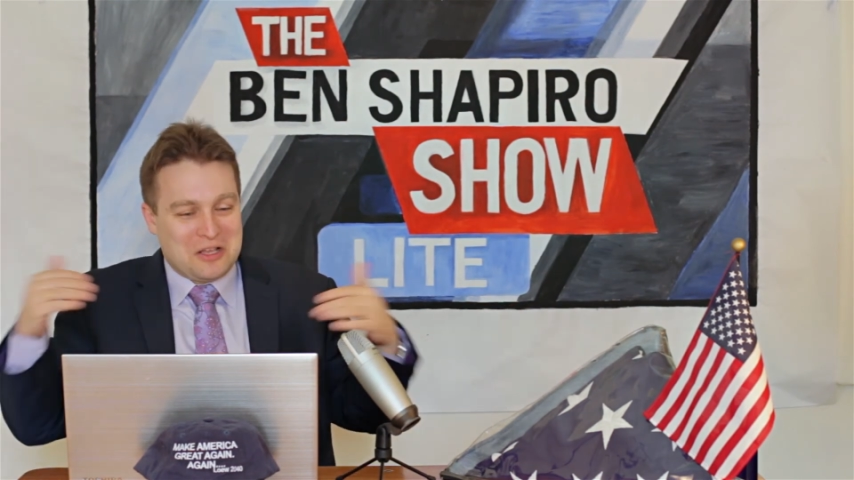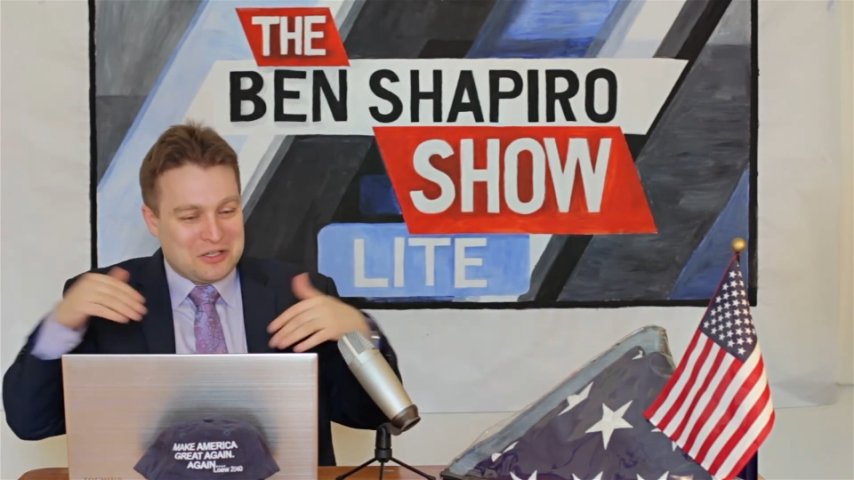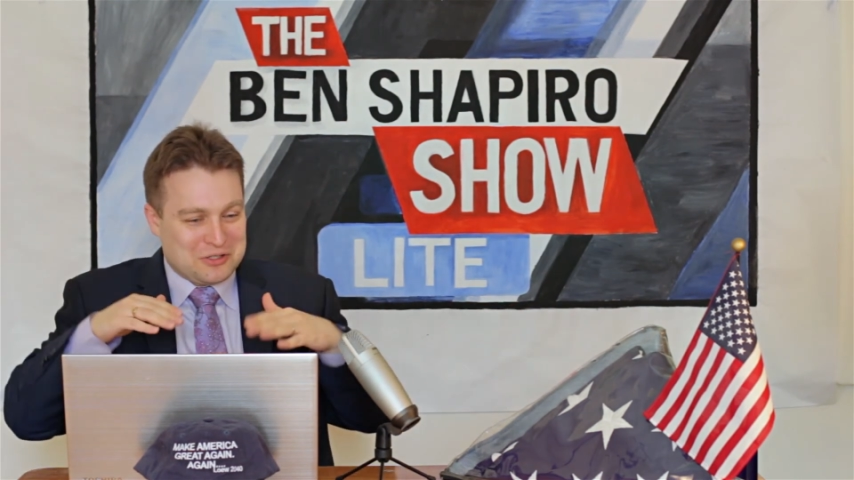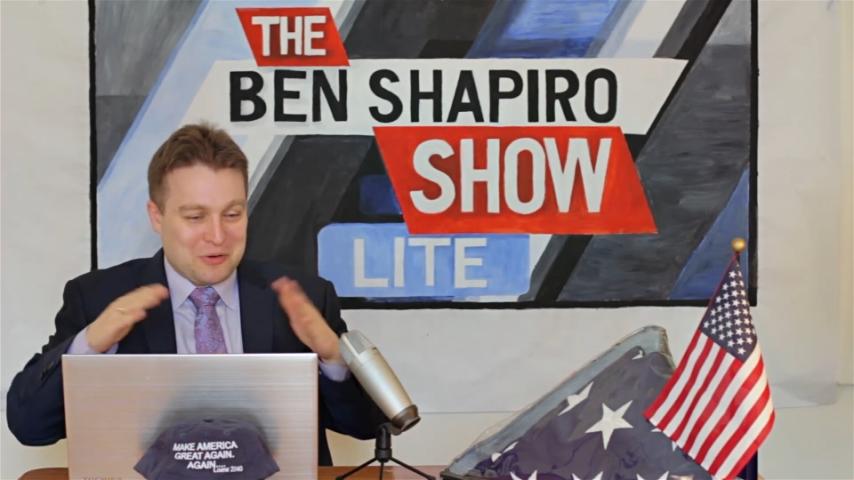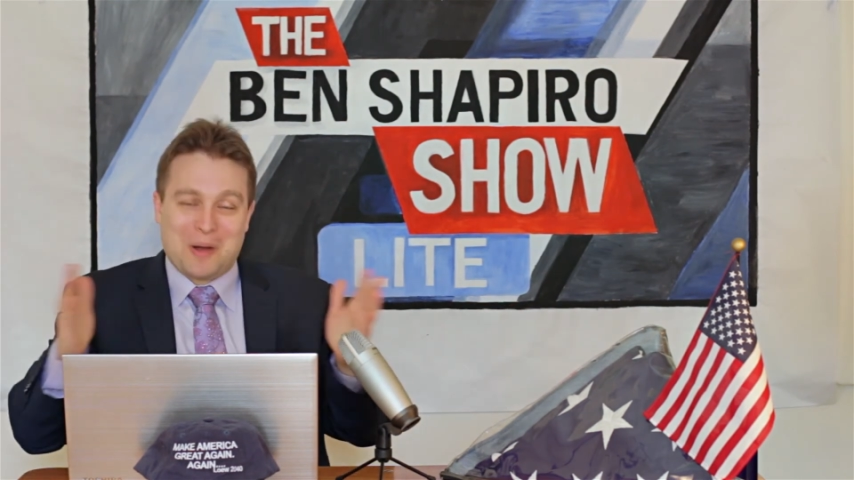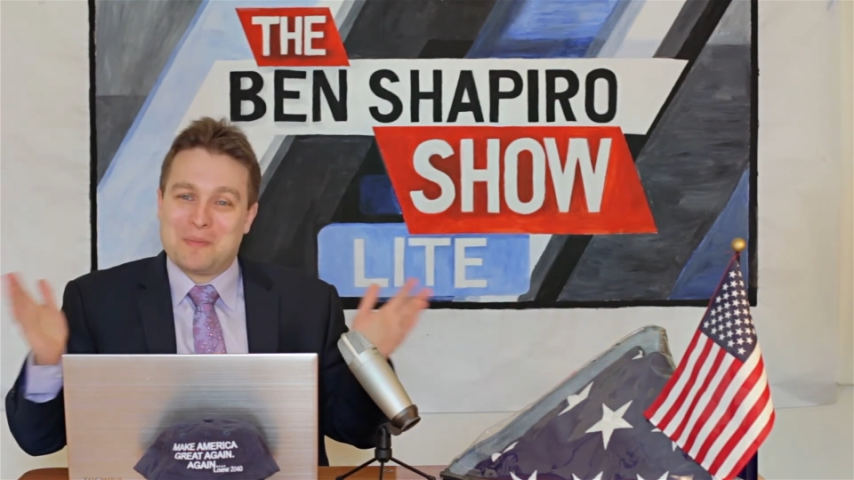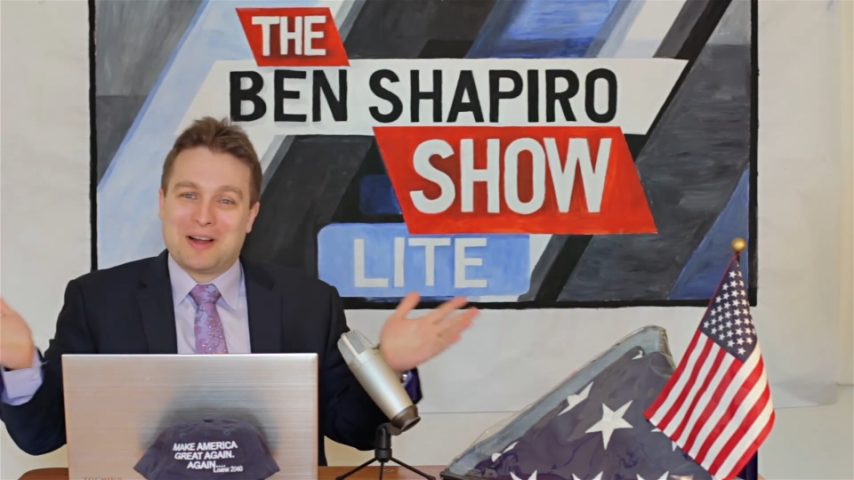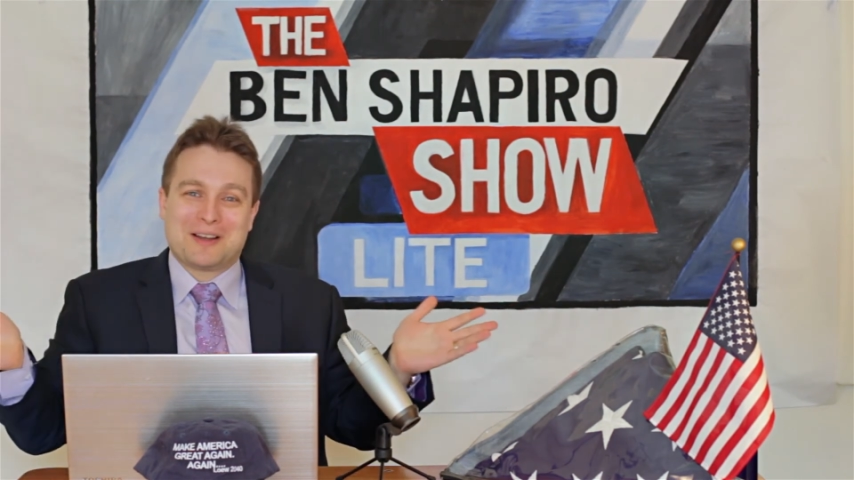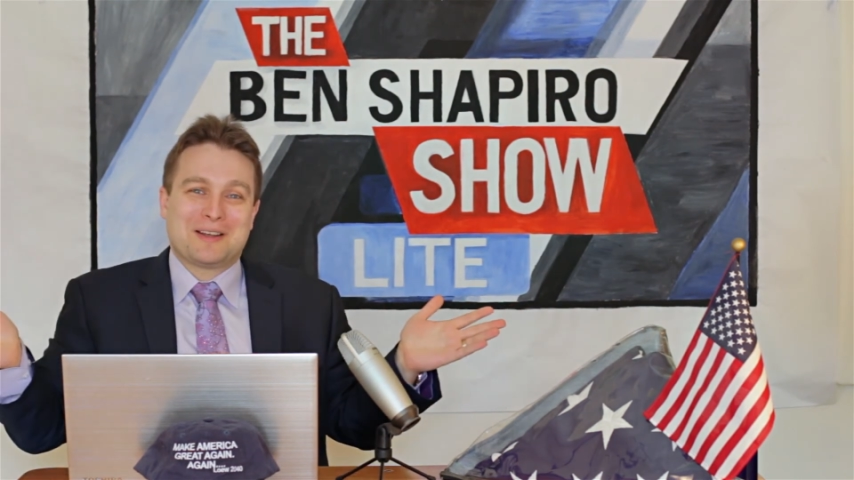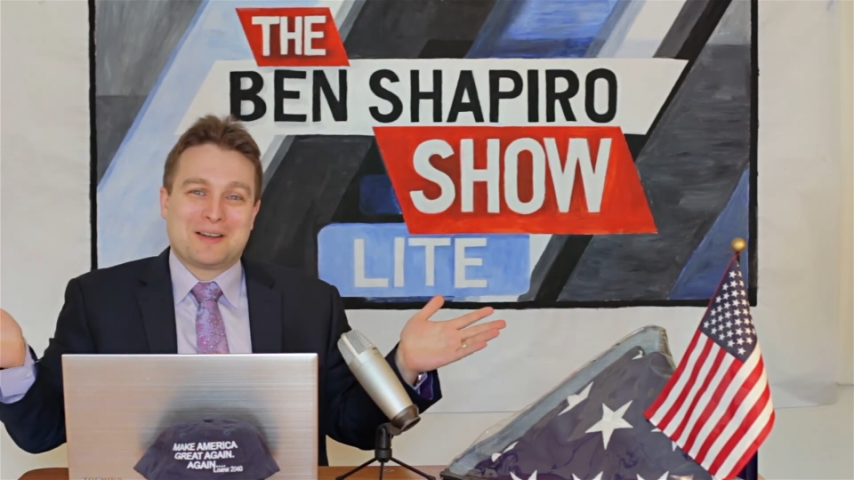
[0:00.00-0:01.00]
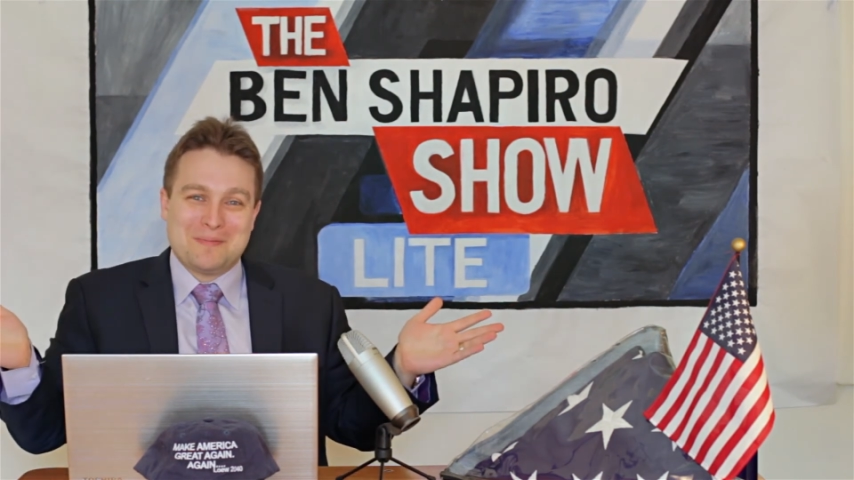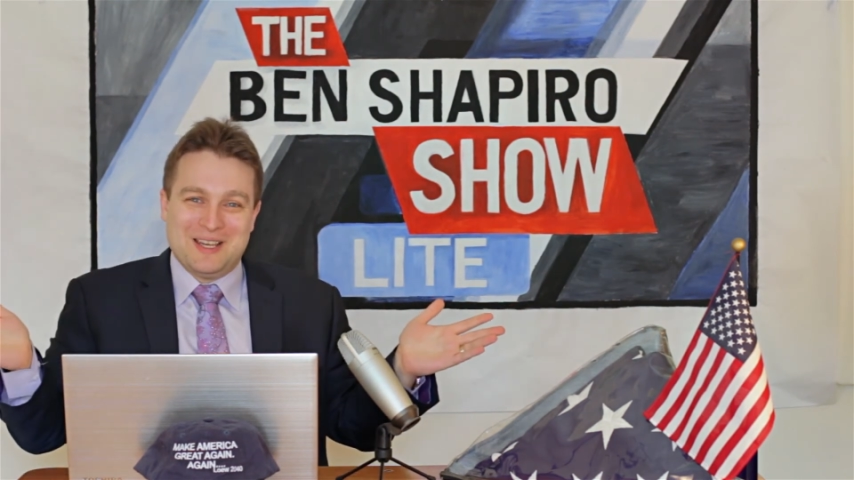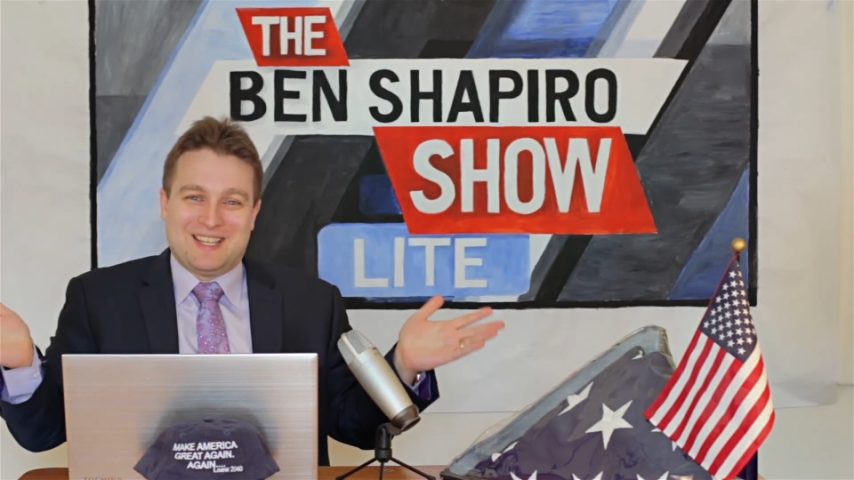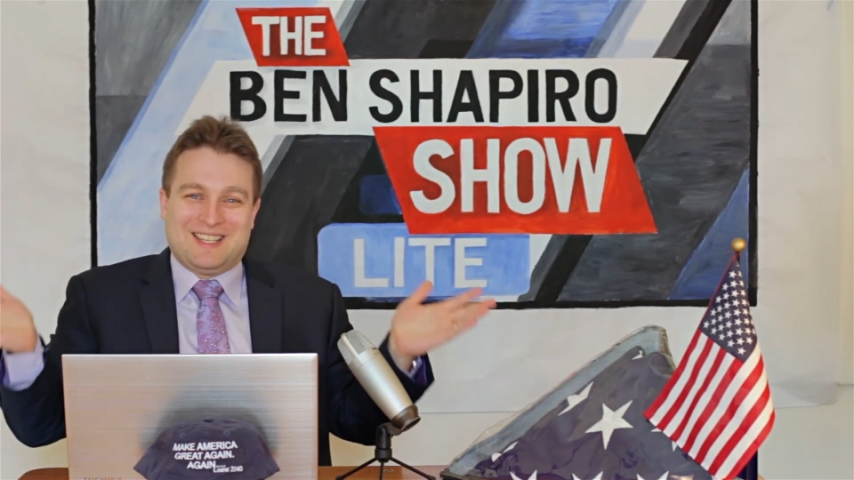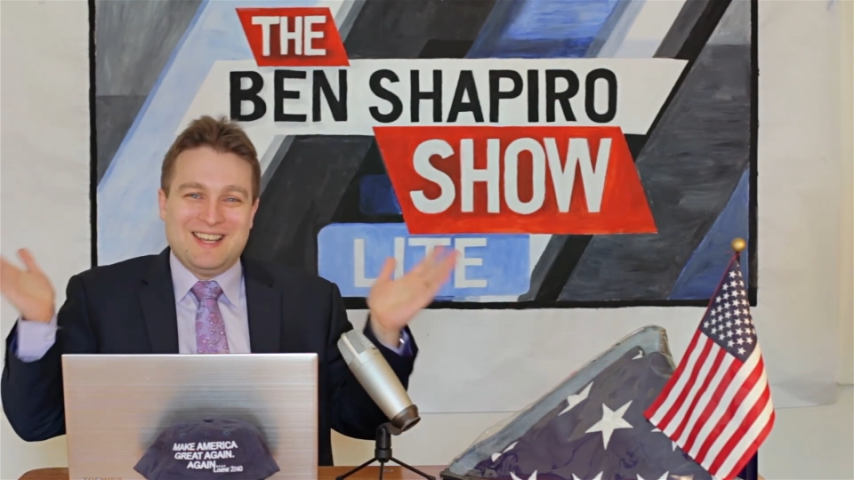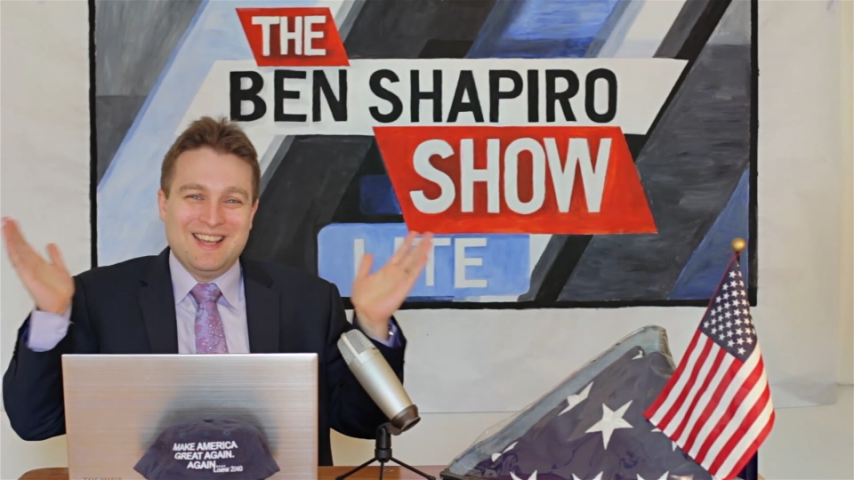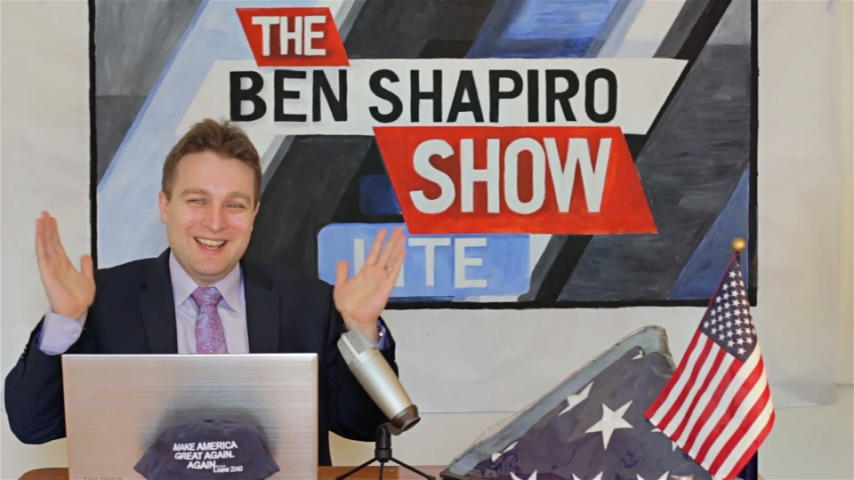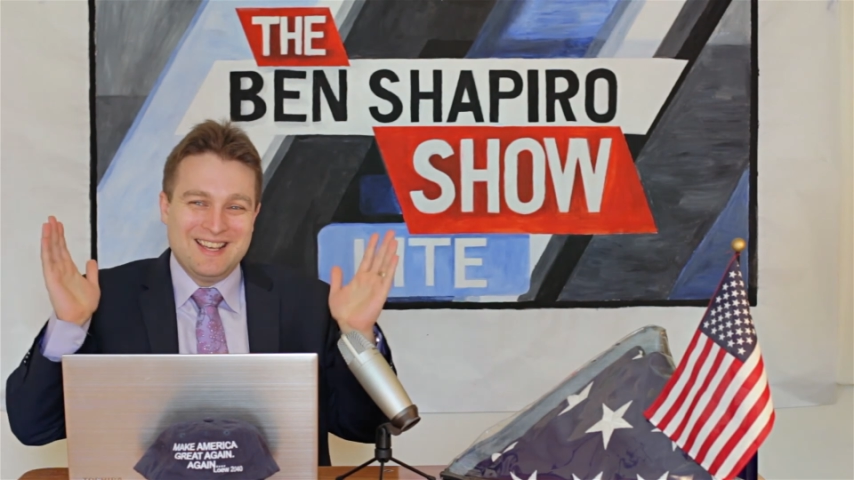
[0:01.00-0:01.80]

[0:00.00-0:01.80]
so I'm not going to commit